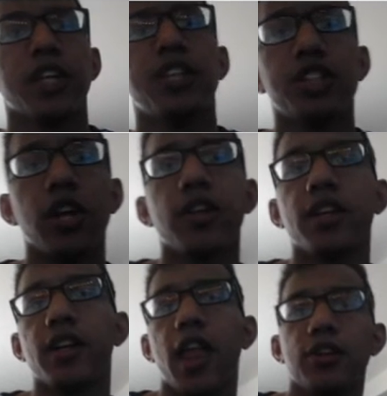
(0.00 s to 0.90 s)
Charlotte had
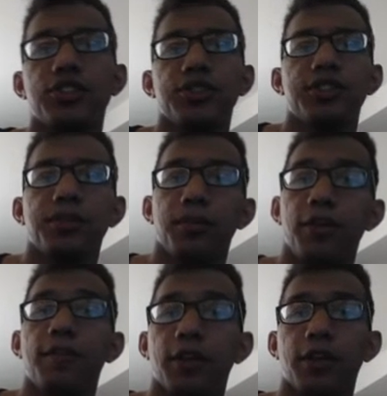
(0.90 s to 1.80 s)
allowed you to
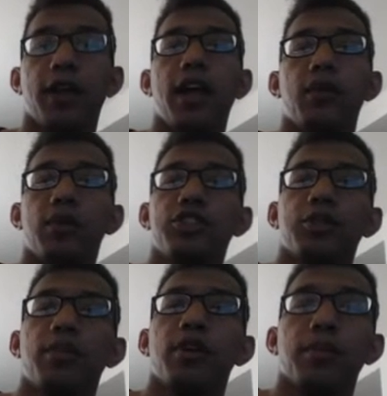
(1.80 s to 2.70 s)
refill your hand once your
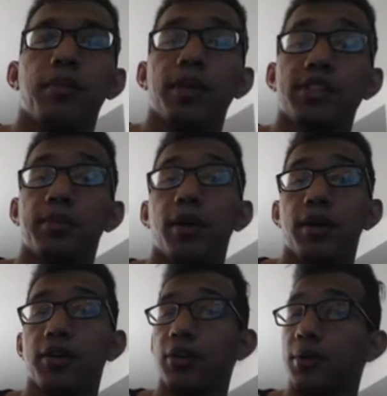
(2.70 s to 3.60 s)
opponent picked apart
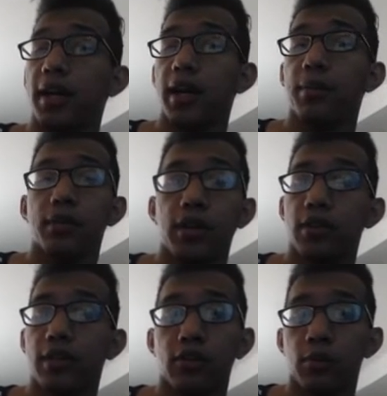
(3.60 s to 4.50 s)
your hand with all of
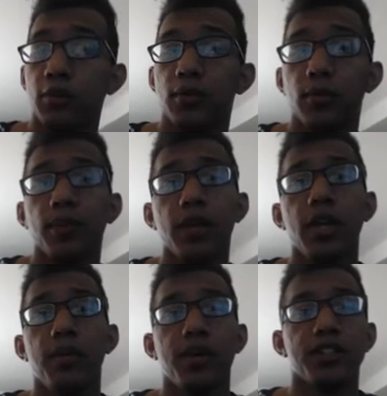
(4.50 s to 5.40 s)
their removal,
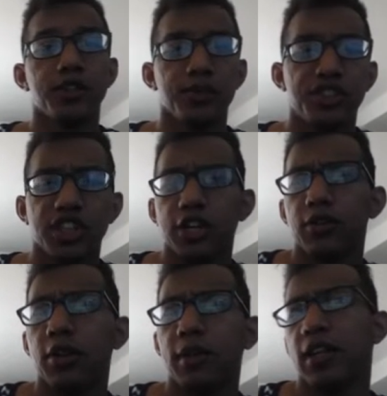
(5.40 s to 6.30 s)
because it would
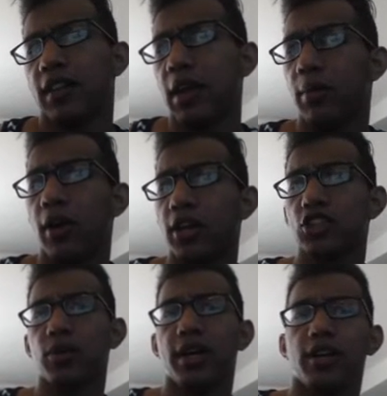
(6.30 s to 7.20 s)
generally mean that they were
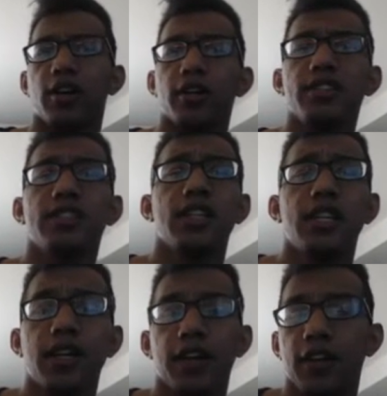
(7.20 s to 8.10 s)
also out of cards,
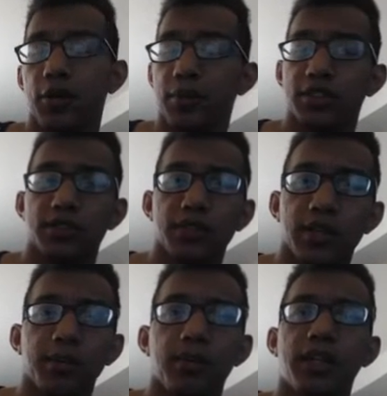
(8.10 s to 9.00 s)
and then you would just flip,
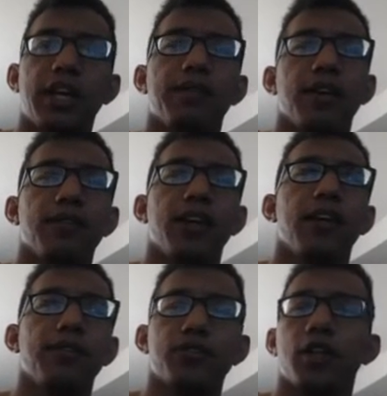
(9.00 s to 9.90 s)
gain 5
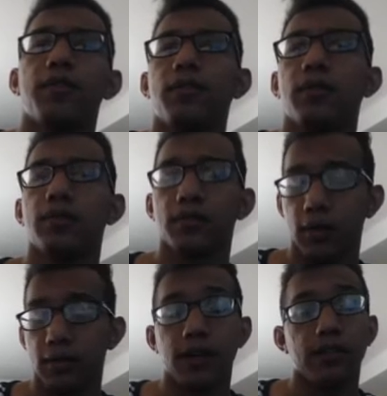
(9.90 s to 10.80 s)
life, draw
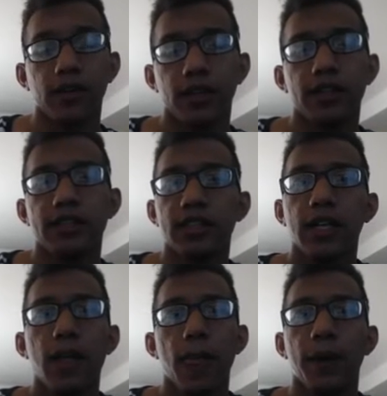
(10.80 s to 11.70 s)
5 cards,
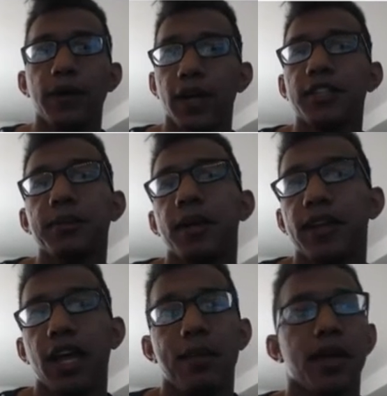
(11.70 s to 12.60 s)
then you can actually play the
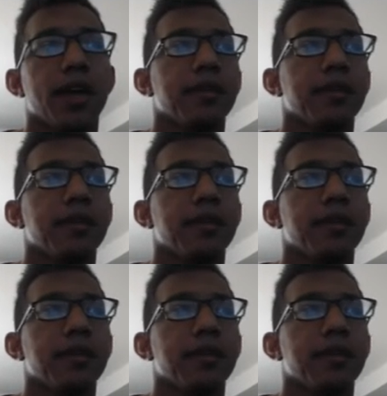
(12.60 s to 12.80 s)
game again.